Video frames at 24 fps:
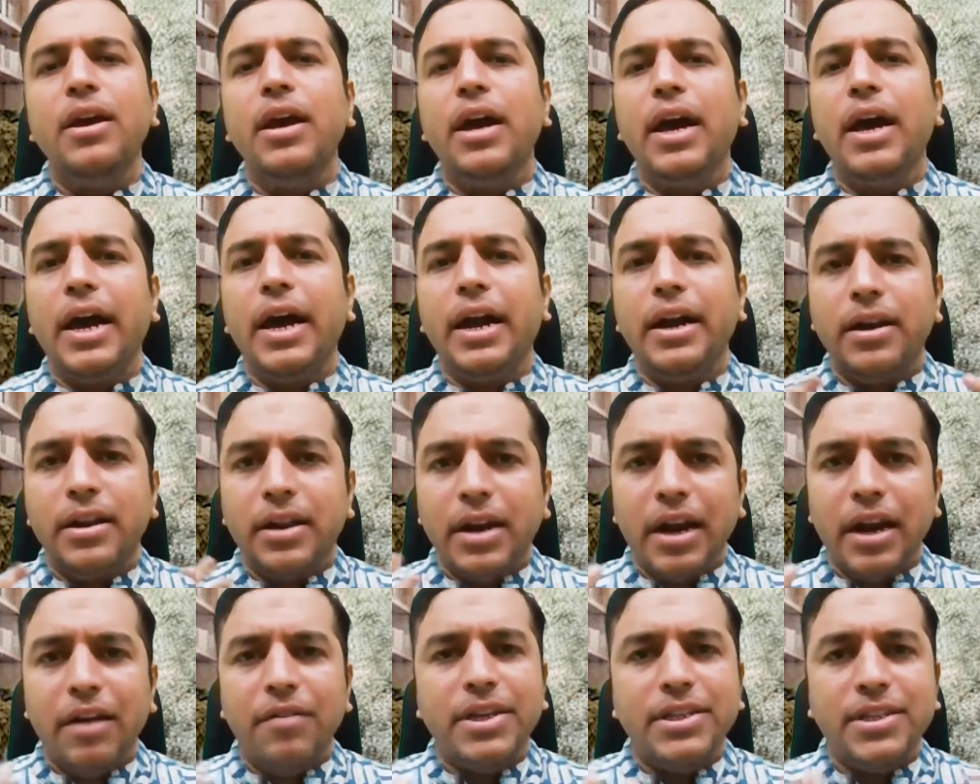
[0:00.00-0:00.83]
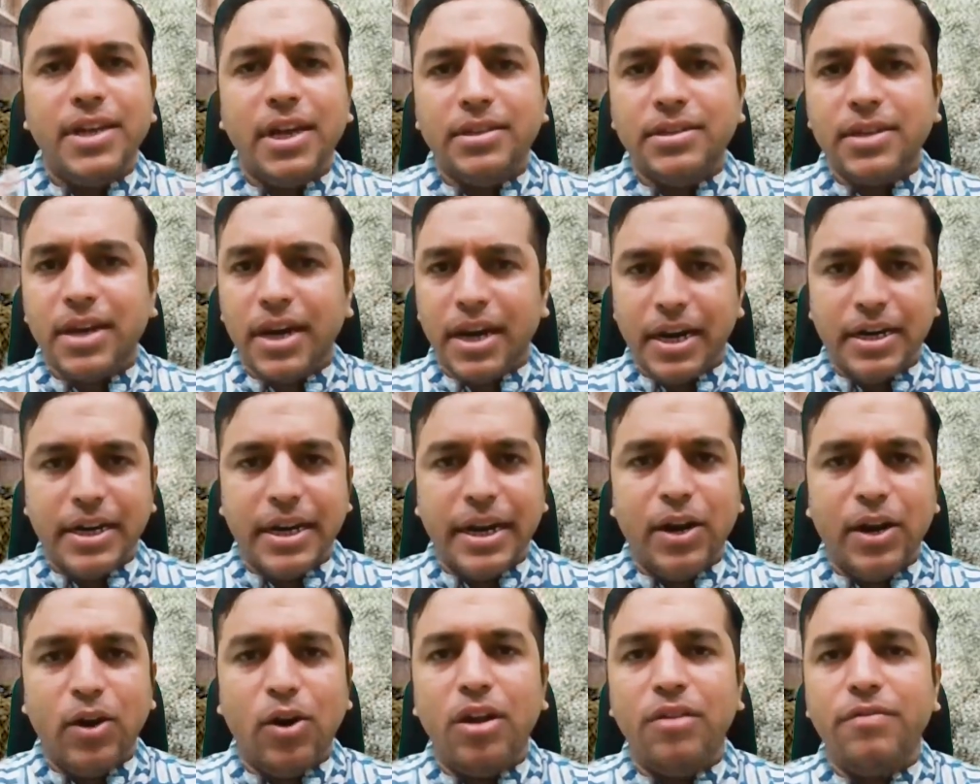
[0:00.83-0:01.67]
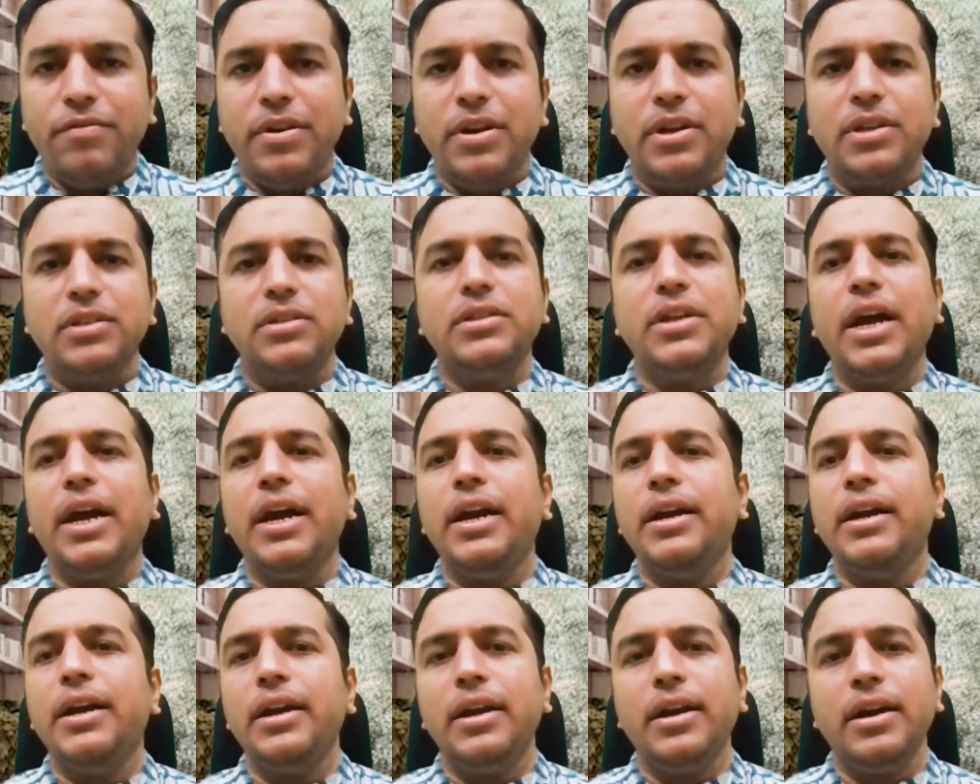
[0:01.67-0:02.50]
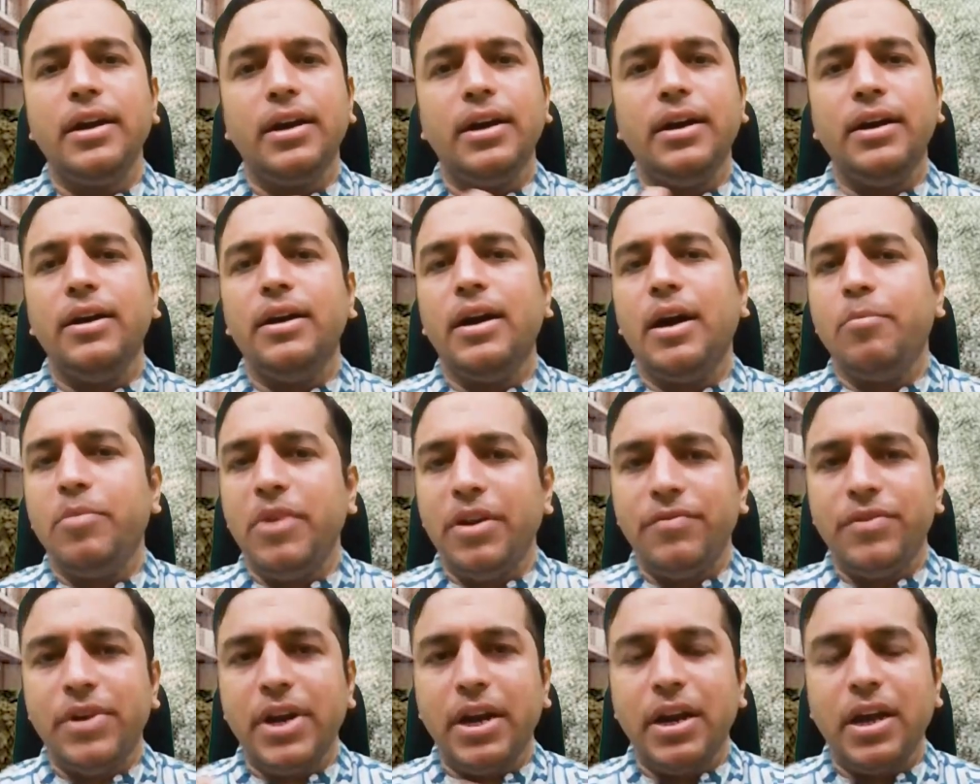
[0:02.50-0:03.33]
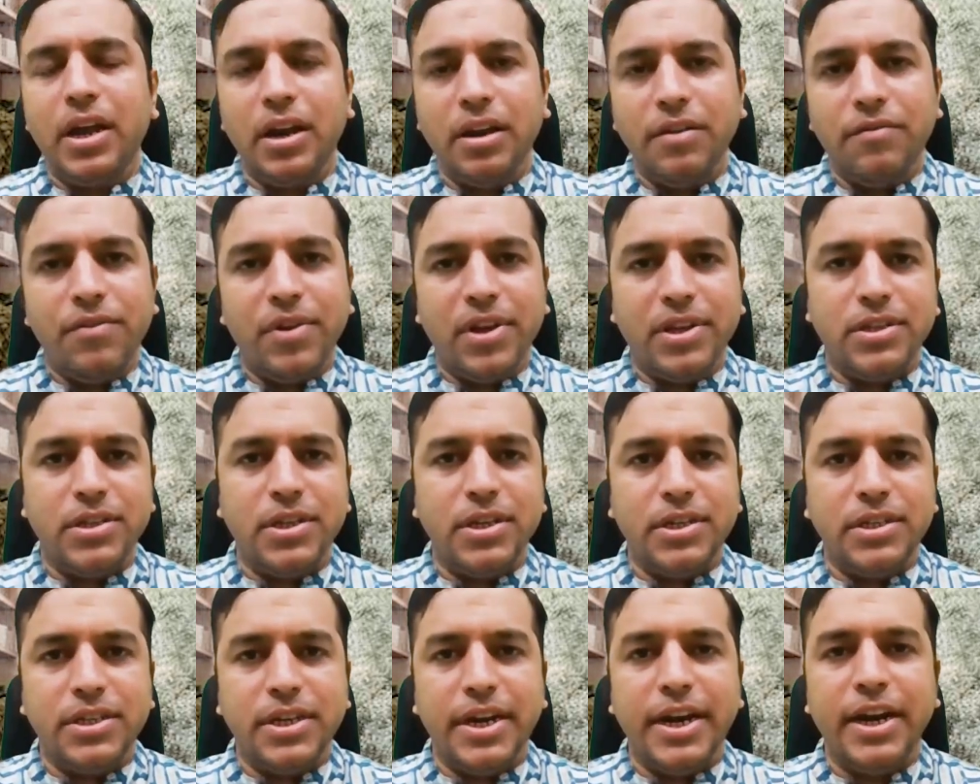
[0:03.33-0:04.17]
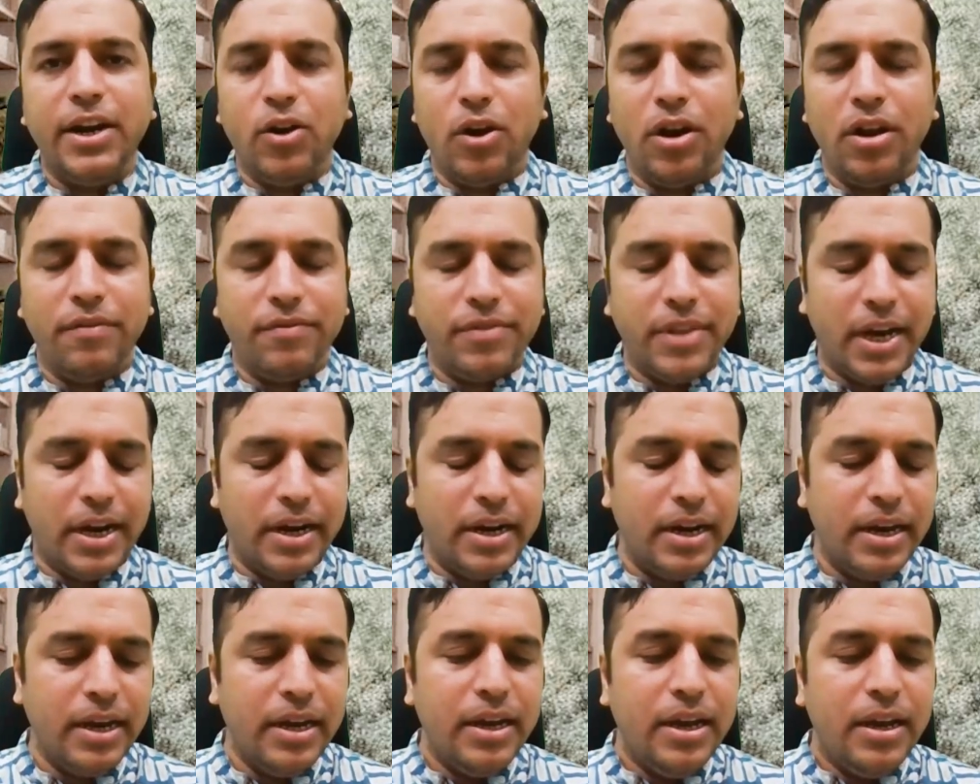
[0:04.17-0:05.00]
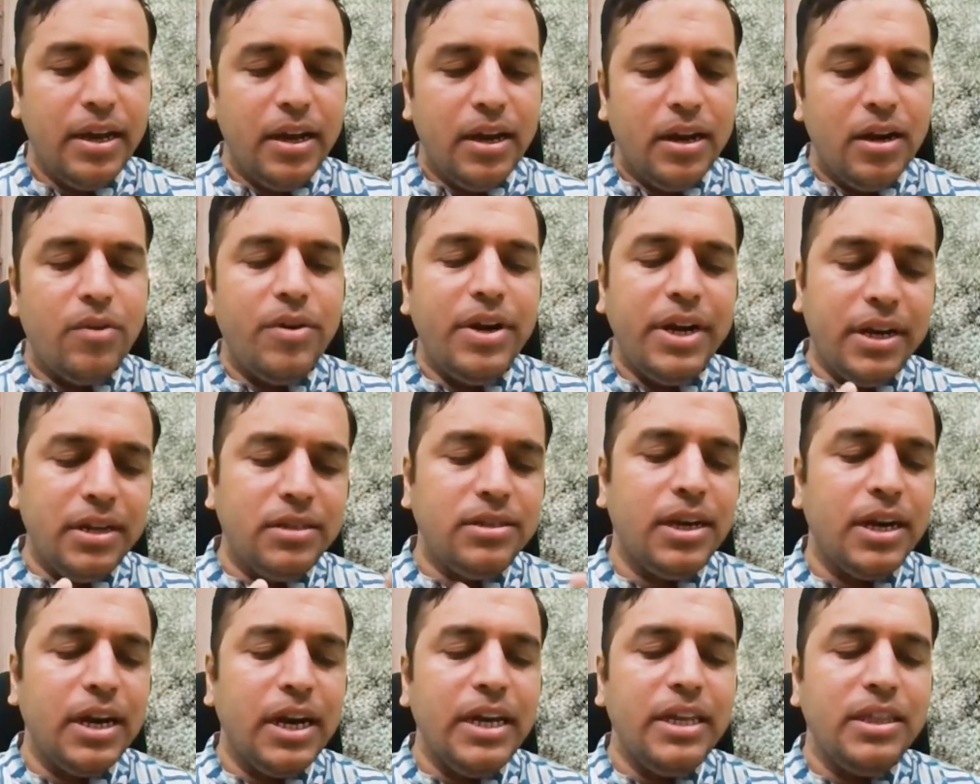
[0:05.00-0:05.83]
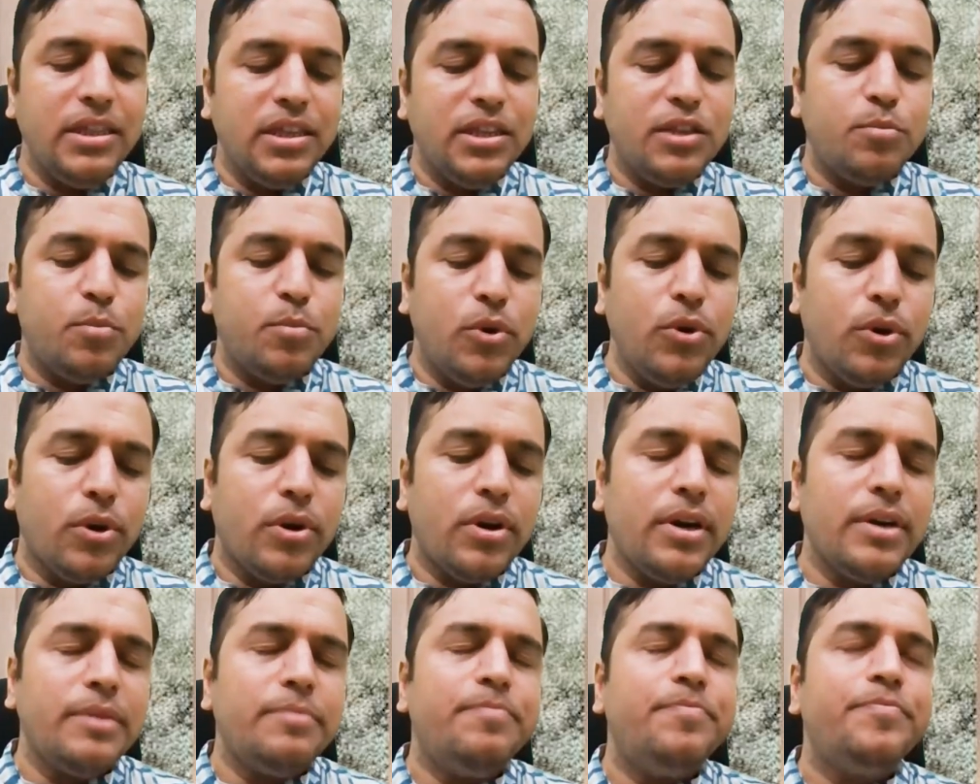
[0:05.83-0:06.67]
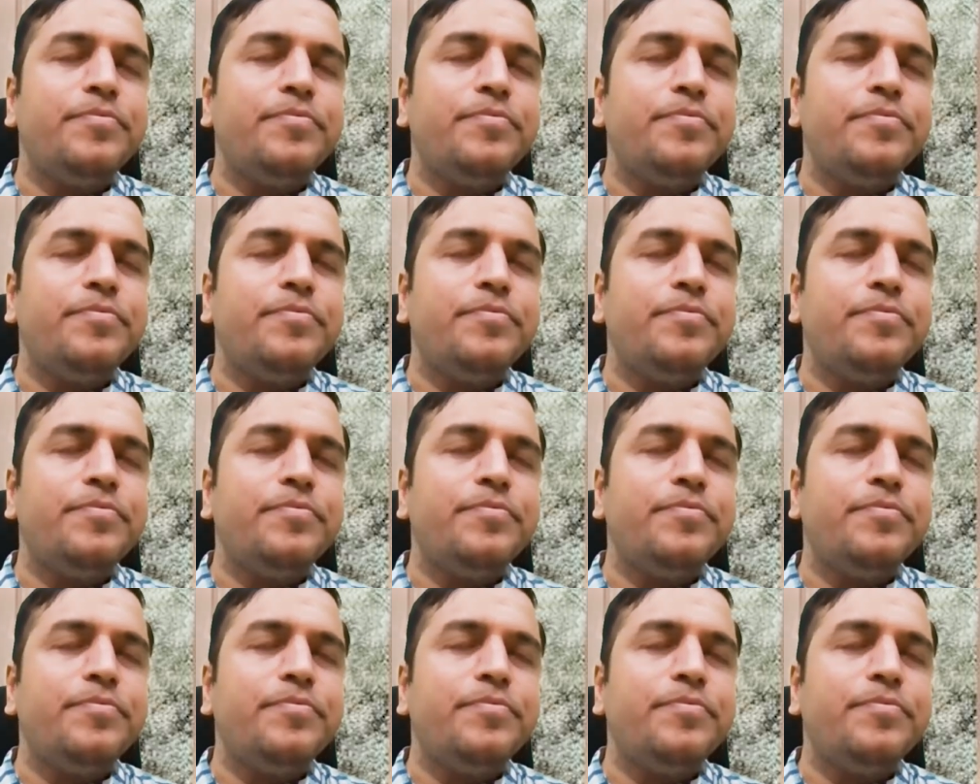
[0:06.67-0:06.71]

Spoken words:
And railways has connected all of us and uplifted our infrastructure and all of that. Now, interestingly, in this book,